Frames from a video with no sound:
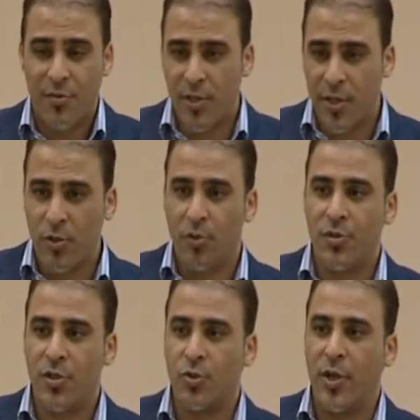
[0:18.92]

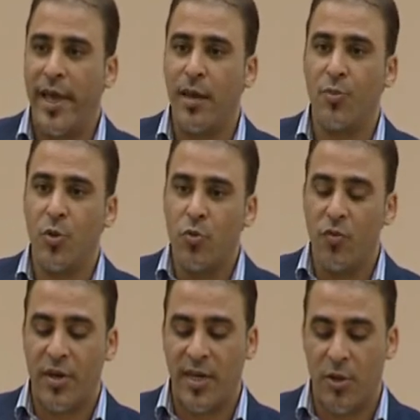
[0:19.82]
to help you
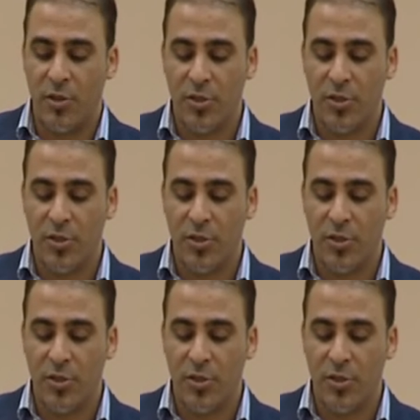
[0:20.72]
move around.